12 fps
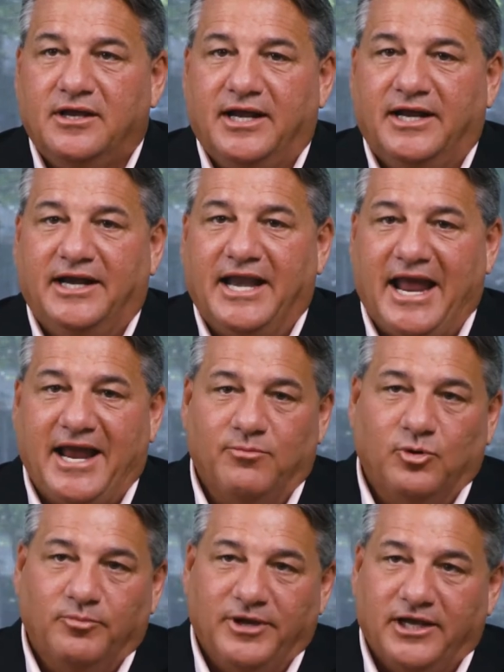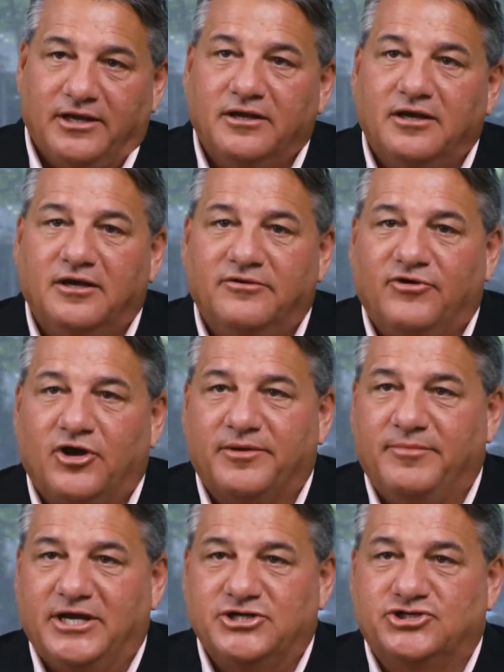and enablement of
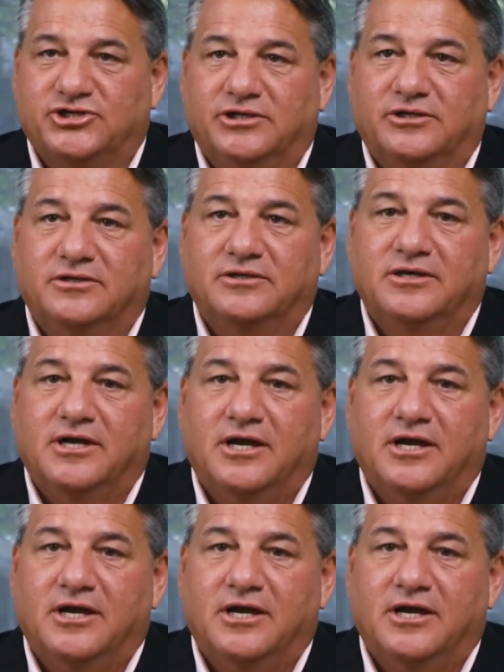automation.